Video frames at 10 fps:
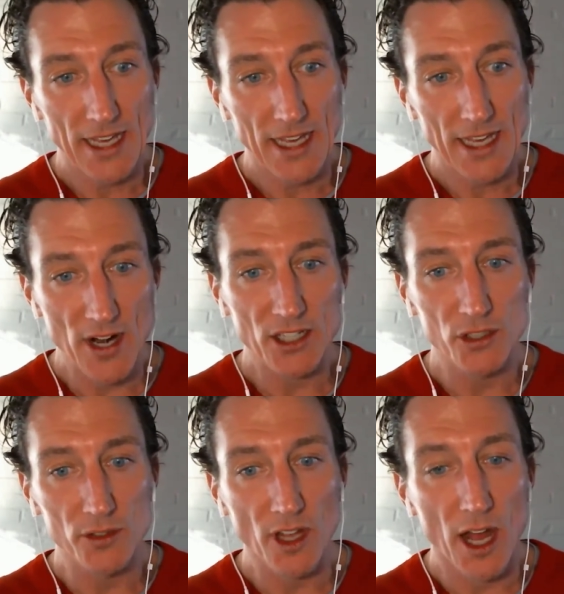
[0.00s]

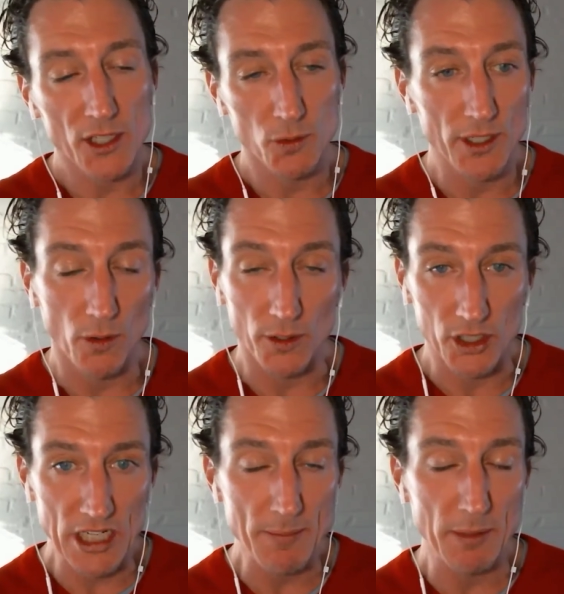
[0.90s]
international stocks really don't
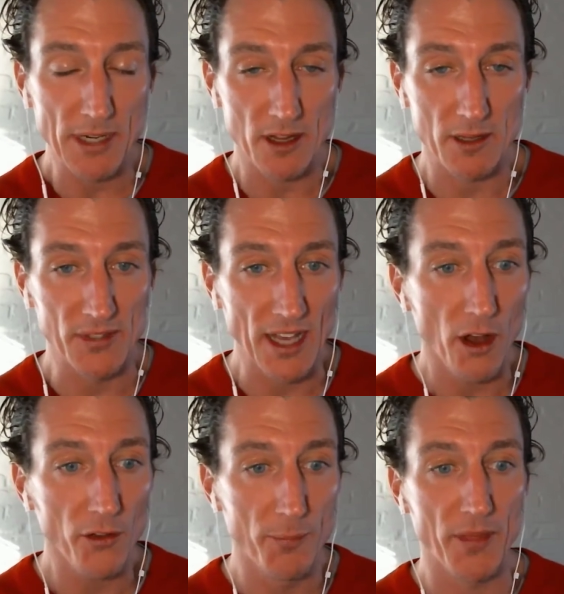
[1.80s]
look cheap compared to themselves,